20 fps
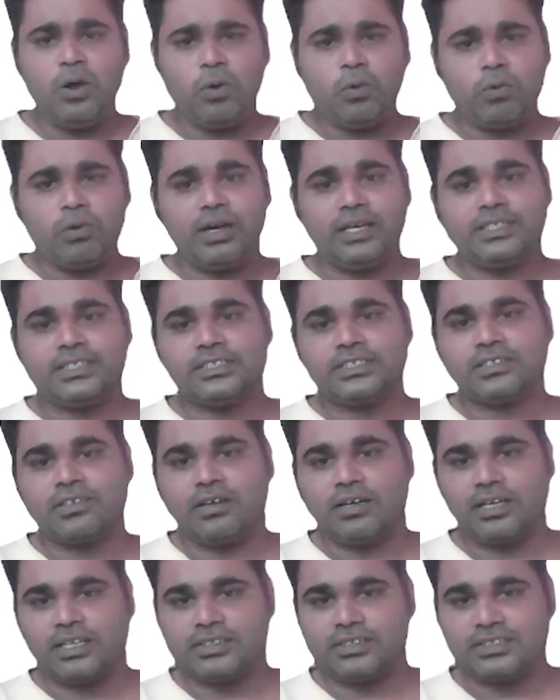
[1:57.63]
Why it is
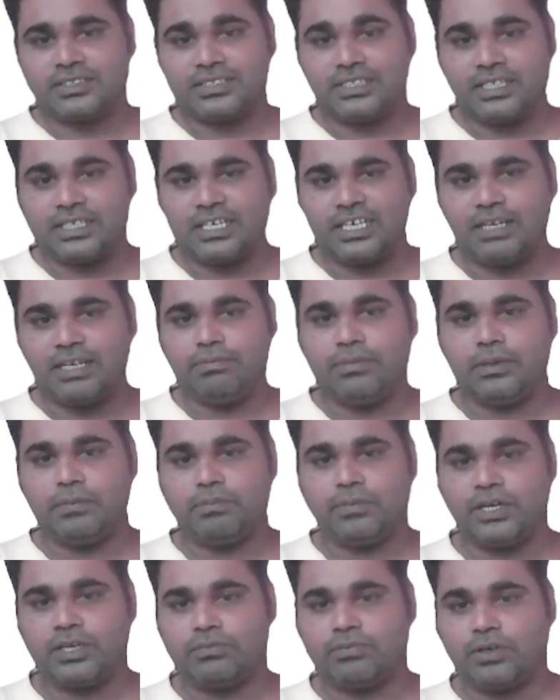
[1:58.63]
called as a single
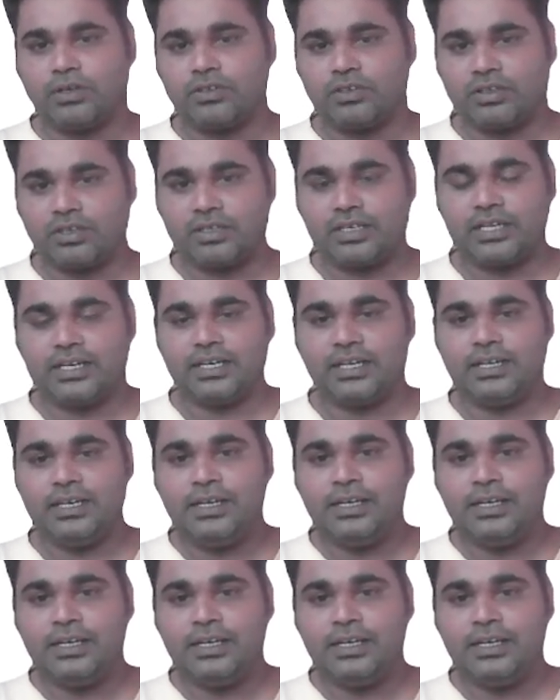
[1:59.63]
membrane bound organelle?